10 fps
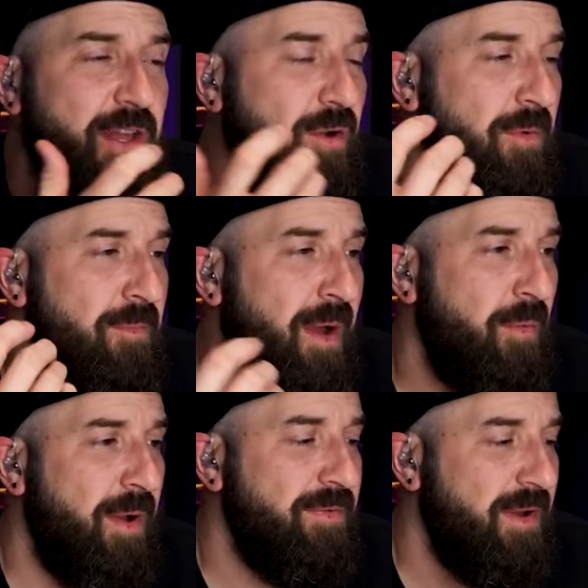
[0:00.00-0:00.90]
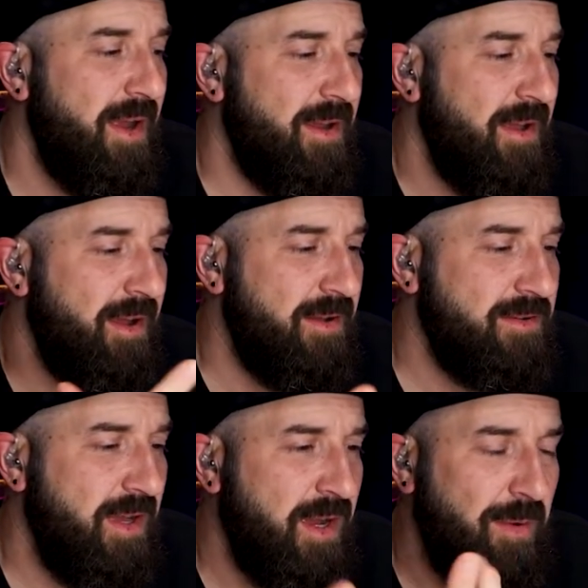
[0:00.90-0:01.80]
You know, my wife and I,
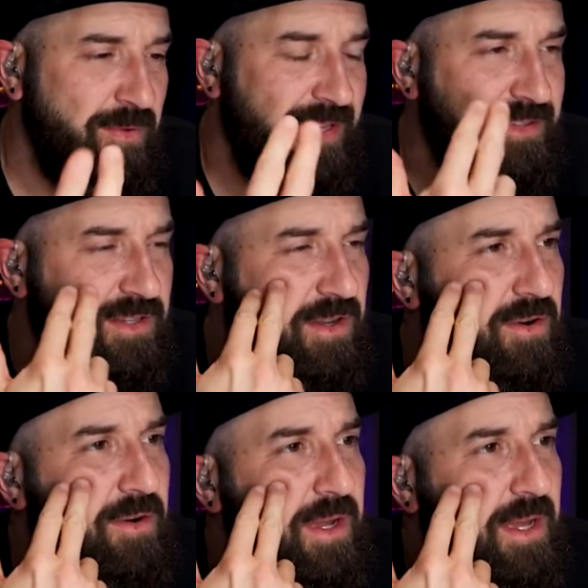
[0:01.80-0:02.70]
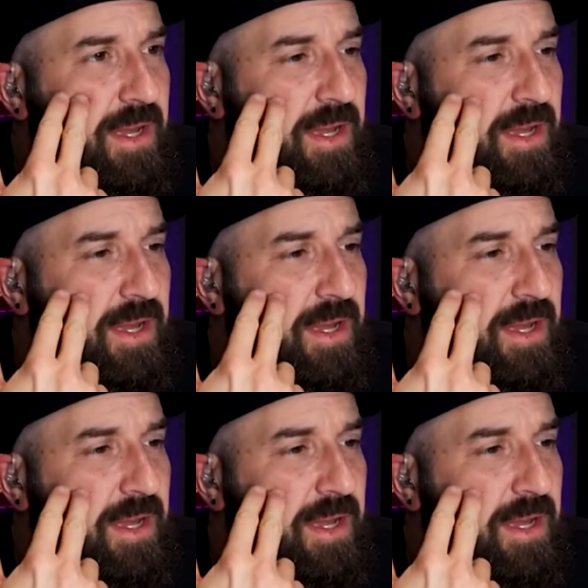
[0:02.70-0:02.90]
a couple days ago,